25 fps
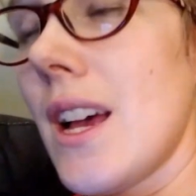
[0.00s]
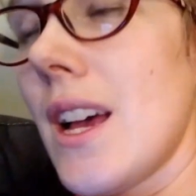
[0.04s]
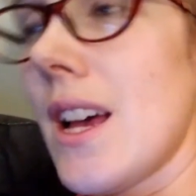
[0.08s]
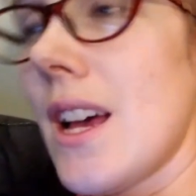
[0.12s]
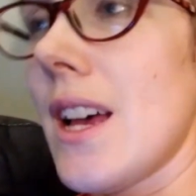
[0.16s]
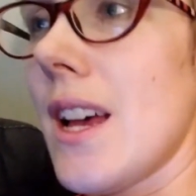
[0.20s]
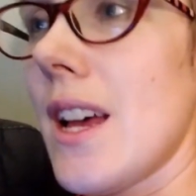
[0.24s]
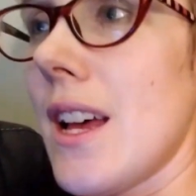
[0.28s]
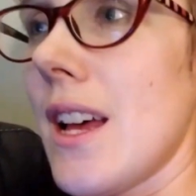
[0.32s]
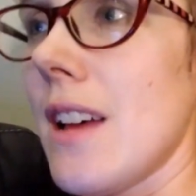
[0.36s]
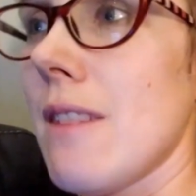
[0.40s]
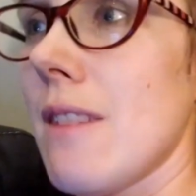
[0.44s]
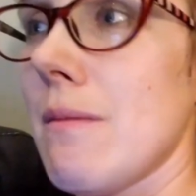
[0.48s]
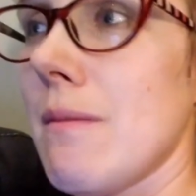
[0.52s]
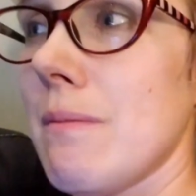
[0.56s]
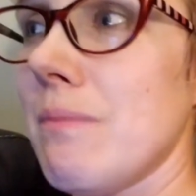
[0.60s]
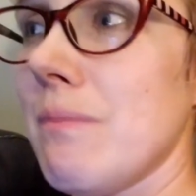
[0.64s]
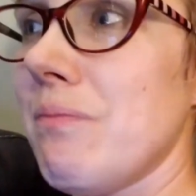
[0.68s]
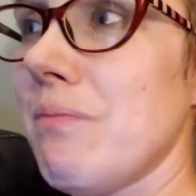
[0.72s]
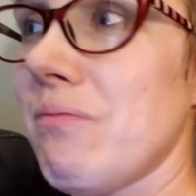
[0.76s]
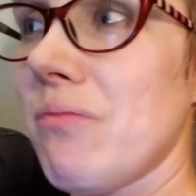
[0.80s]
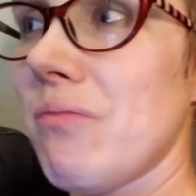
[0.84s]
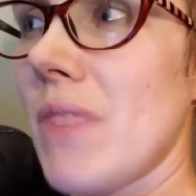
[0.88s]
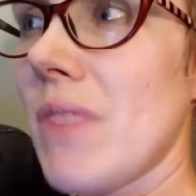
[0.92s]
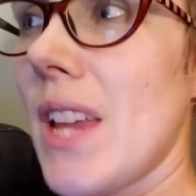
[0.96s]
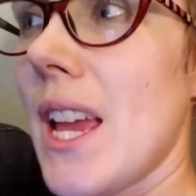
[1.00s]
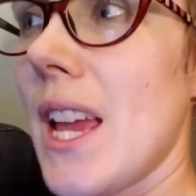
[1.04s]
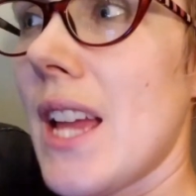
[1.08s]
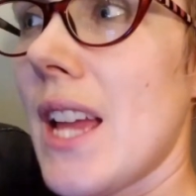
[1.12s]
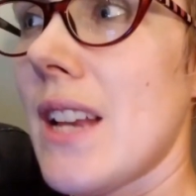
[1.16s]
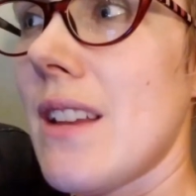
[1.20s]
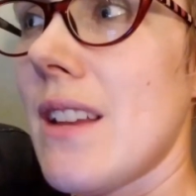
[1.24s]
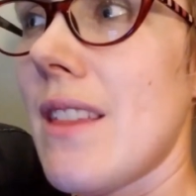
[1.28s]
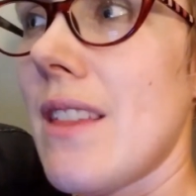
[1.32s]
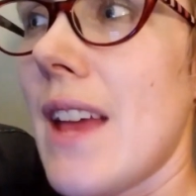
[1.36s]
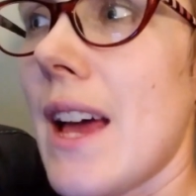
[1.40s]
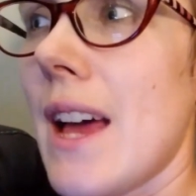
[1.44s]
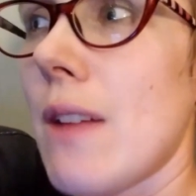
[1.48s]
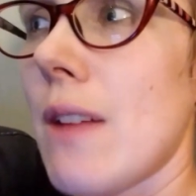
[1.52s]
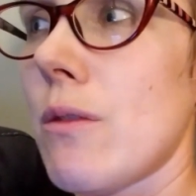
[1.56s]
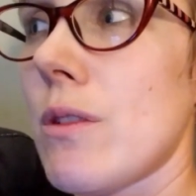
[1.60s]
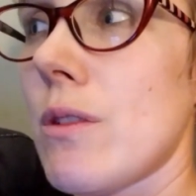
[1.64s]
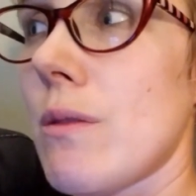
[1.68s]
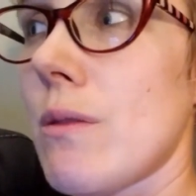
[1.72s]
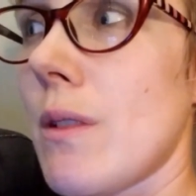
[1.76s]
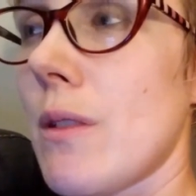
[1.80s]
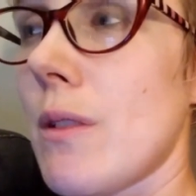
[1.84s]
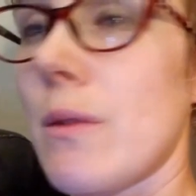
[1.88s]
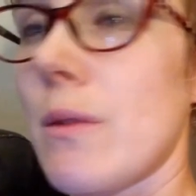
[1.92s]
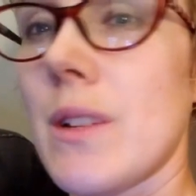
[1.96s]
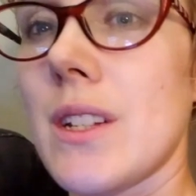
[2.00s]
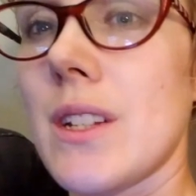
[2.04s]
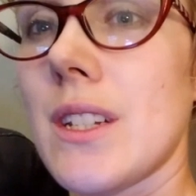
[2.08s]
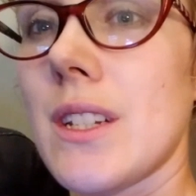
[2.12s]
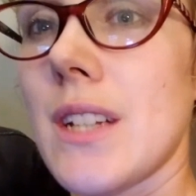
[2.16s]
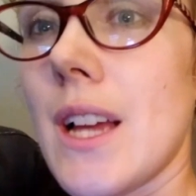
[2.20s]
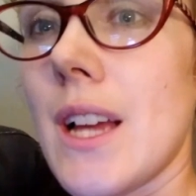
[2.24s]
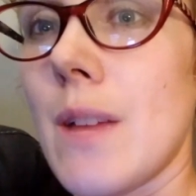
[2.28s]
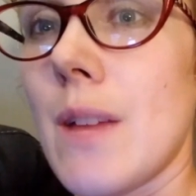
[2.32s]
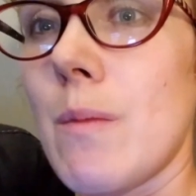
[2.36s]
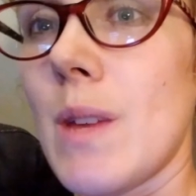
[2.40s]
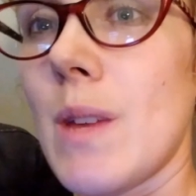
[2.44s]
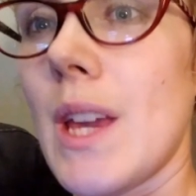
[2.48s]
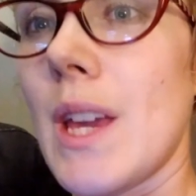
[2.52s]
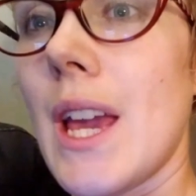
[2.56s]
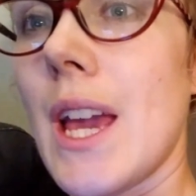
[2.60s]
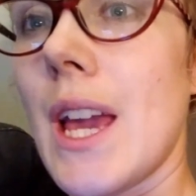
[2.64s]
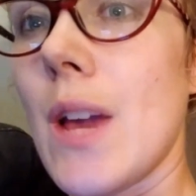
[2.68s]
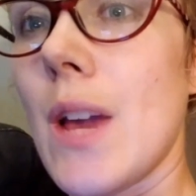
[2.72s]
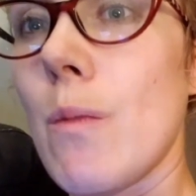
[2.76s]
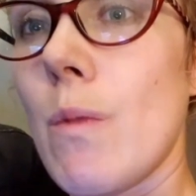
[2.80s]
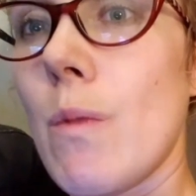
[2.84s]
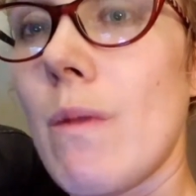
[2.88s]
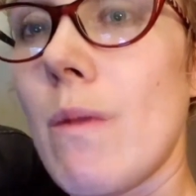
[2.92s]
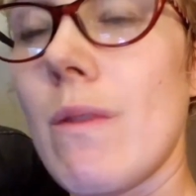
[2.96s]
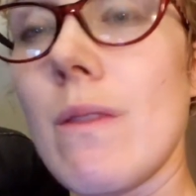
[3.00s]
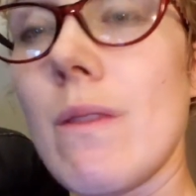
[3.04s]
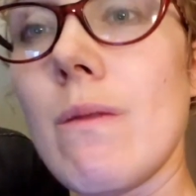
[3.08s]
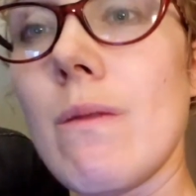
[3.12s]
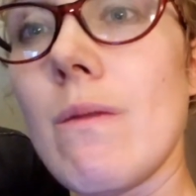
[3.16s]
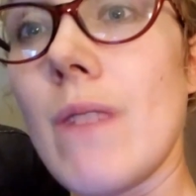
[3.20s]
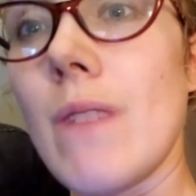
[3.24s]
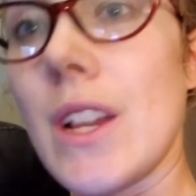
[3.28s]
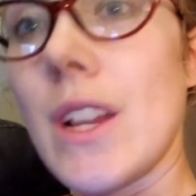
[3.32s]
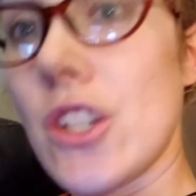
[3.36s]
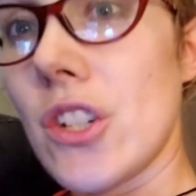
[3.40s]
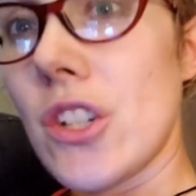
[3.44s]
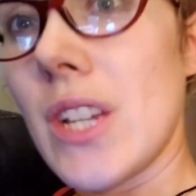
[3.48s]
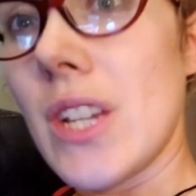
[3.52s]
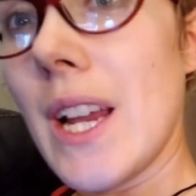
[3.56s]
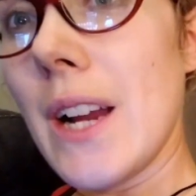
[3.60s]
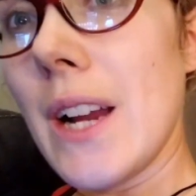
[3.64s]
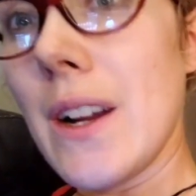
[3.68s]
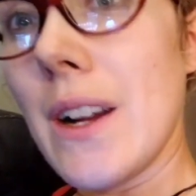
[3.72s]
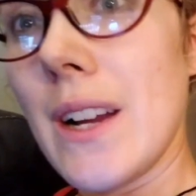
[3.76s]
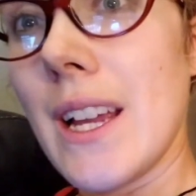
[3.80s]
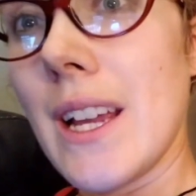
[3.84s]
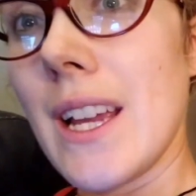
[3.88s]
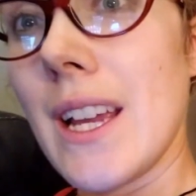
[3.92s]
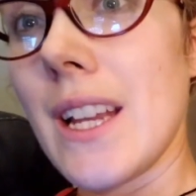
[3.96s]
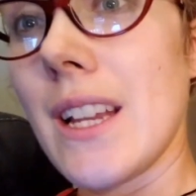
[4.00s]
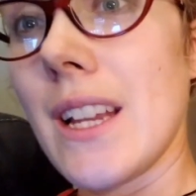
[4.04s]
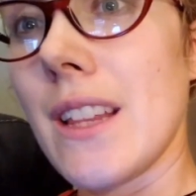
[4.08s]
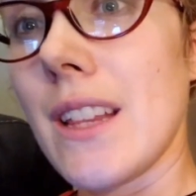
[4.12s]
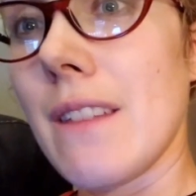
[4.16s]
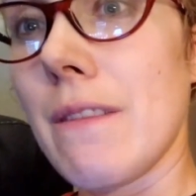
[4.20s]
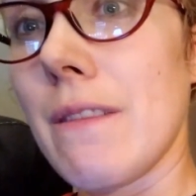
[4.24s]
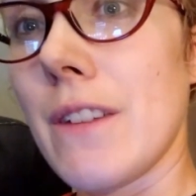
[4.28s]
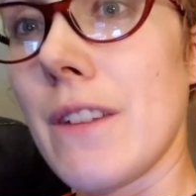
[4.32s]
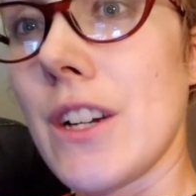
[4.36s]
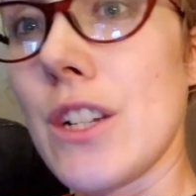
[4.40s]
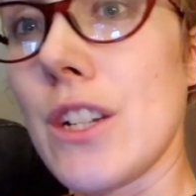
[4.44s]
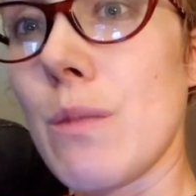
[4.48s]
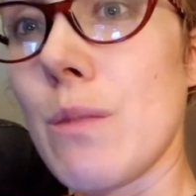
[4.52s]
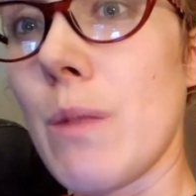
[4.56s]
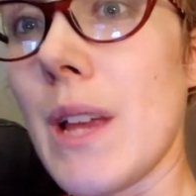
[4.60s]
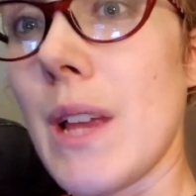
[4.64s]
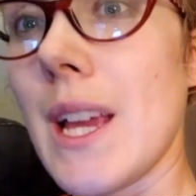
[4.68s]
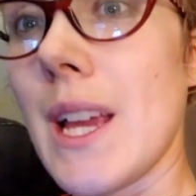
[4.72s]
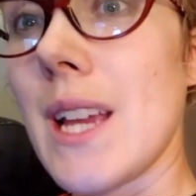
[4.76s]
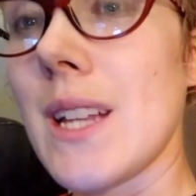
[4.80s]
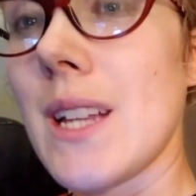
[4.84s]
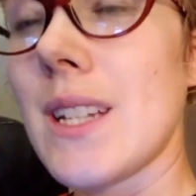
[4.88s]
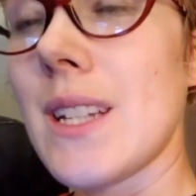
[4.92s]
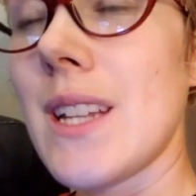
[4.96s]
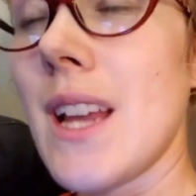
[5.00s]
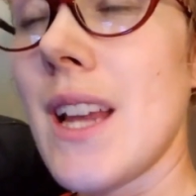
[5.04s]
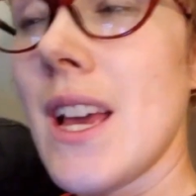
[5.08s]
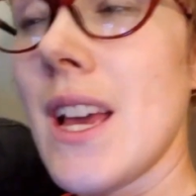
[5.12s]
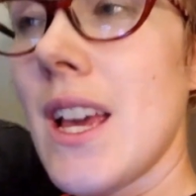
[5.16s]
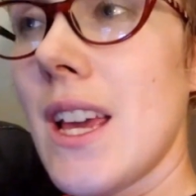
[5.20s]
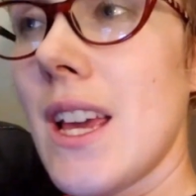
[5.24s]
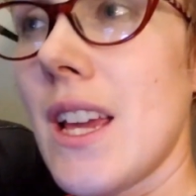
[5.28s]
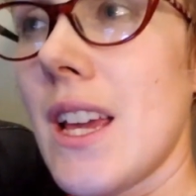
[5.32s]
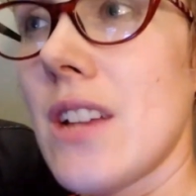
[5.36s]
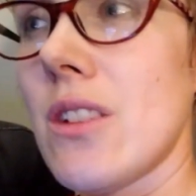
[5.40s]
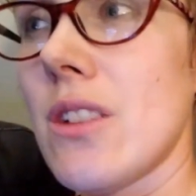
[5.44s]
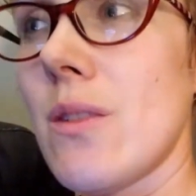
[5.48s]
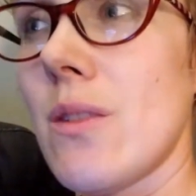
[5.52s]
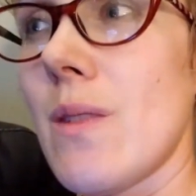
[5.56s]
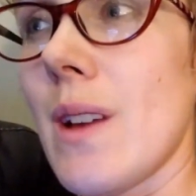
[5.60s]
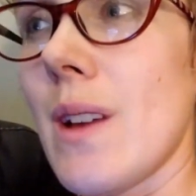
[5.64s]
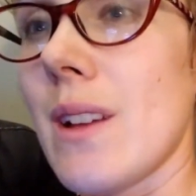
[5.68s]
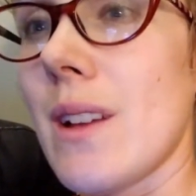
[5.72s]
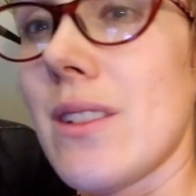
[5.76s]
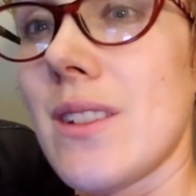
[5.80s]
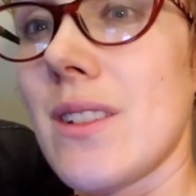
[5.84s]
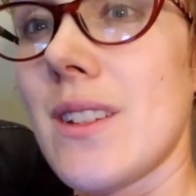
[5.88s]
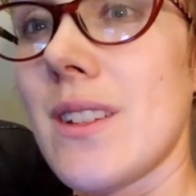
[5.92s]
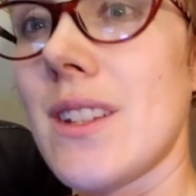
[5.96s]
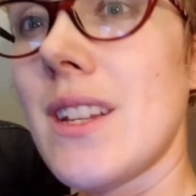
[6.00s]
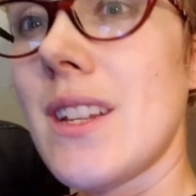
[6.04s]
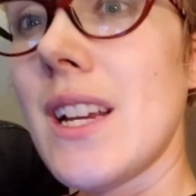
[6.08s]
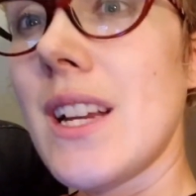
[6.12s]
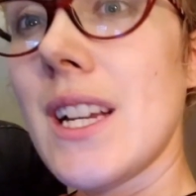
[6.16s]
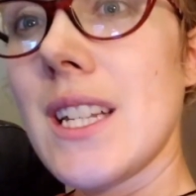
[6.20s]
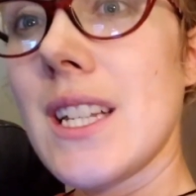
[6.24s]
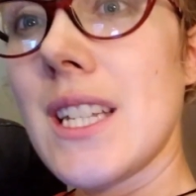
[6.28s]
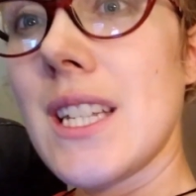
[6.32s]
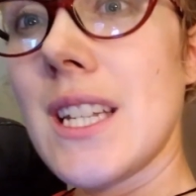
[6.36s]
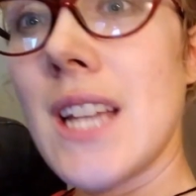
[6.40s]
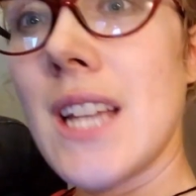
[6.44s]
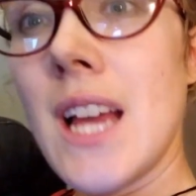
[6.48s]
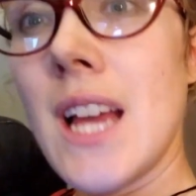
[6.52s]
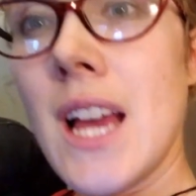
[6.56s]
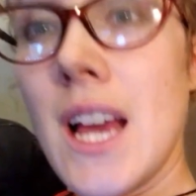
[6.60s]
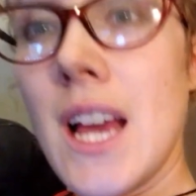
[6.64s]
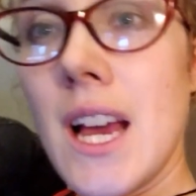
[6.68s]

Um, and that was one of the reasons I became vegetarian in the first place in 2006